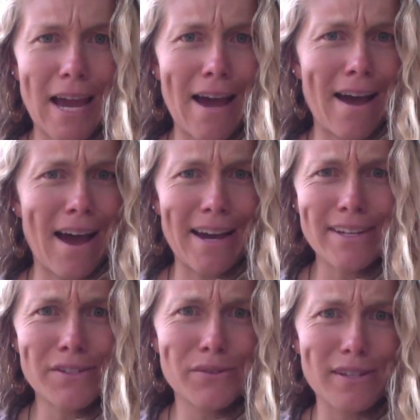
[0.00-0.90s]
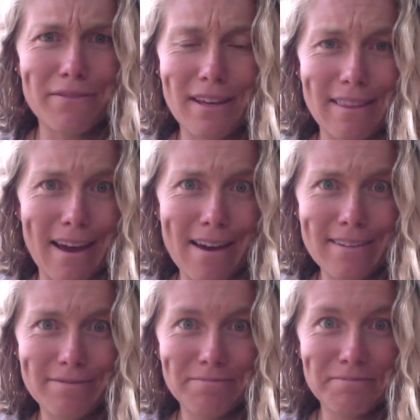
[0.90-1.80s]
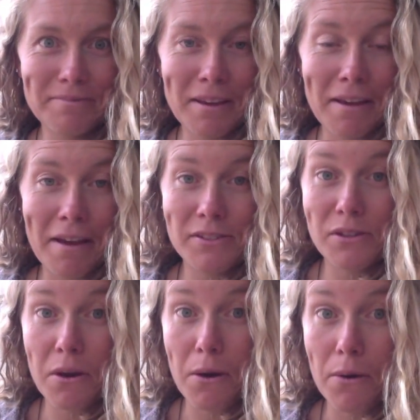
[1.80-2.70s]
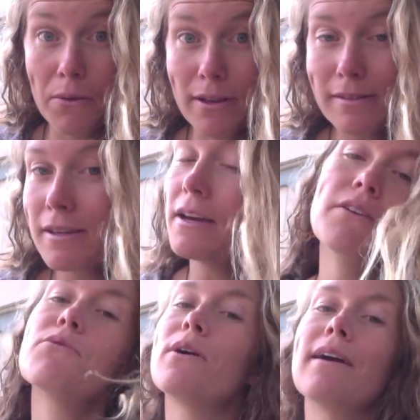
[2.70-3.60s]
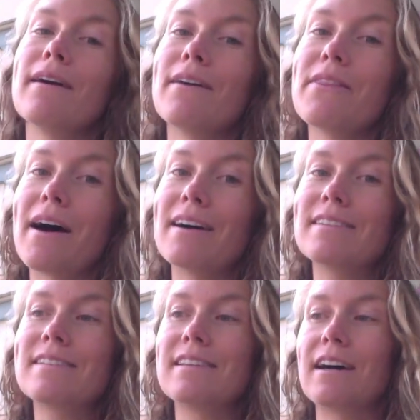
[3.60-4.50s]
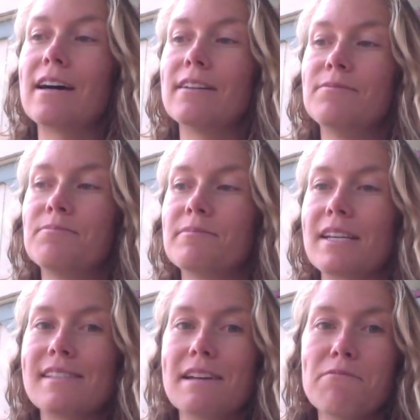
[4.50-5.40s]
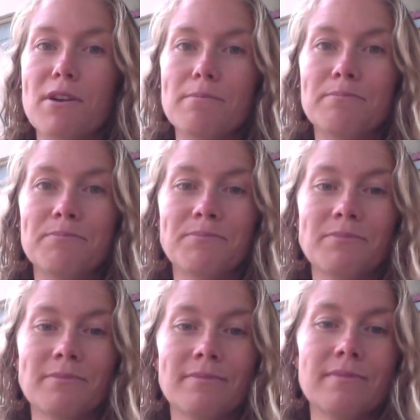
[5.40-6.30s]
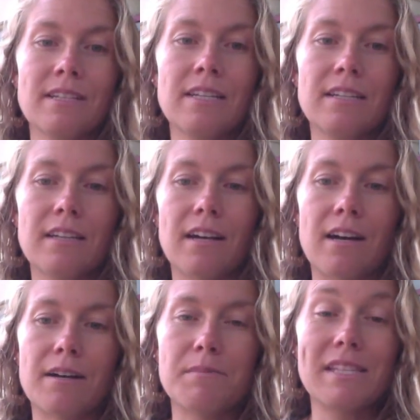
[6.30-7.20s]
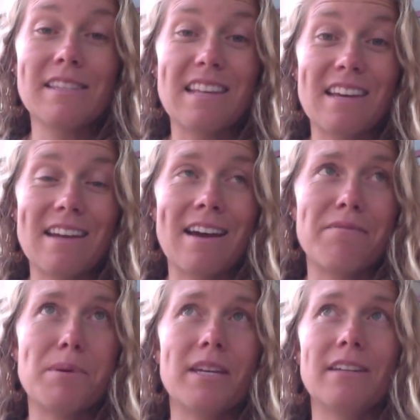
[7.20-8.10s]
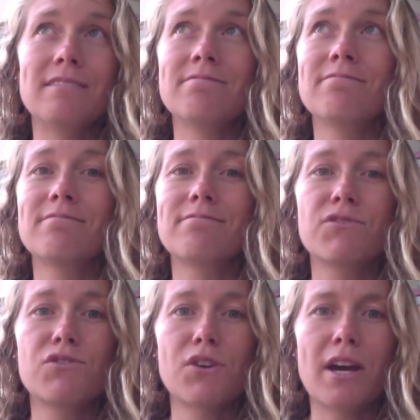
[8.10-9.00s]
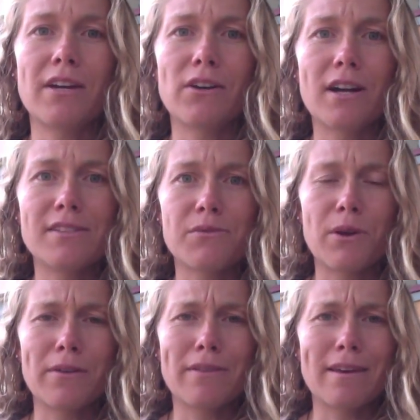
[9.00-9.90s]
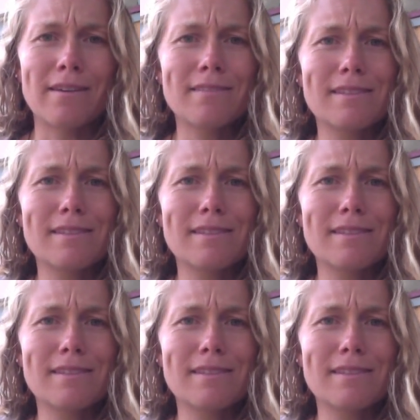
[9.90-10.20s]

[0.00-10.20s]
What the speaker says: I can do stuff like that. So that's kind of where that stemmed from. Since then, I've been trying all kinds of weird things